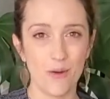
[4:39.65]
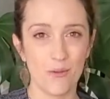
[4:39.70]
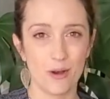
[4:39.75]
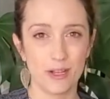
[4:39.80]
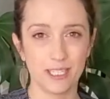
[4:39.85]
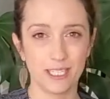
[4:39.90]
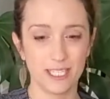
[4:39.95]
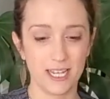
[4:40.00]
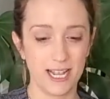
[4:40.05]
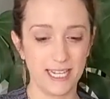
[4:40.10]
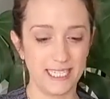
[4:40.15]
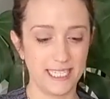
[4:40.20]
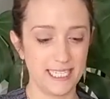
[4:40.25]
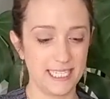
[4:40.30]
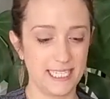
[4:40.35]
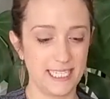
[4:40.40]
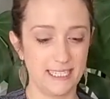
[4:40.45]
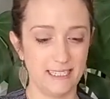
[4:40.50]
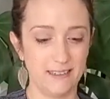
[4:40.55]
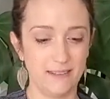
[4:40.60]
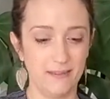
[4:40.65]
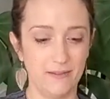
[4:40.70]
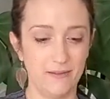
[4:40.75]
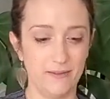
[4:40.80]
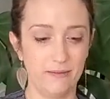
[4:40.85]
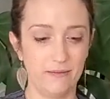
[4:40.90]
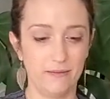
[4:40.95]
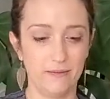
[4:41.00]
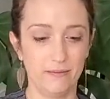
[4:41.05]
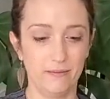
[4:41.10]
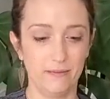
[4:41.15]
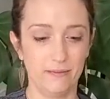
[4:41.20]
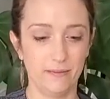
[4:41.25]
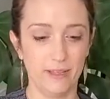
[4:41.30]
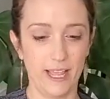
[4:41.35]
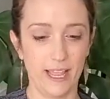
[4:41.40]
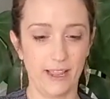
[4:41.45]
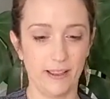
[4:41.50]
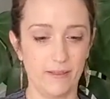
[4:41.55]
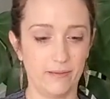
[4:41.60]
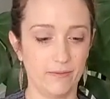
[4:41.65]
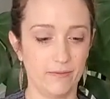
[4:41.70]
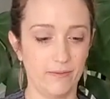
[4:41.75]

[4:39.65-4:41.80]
One side's like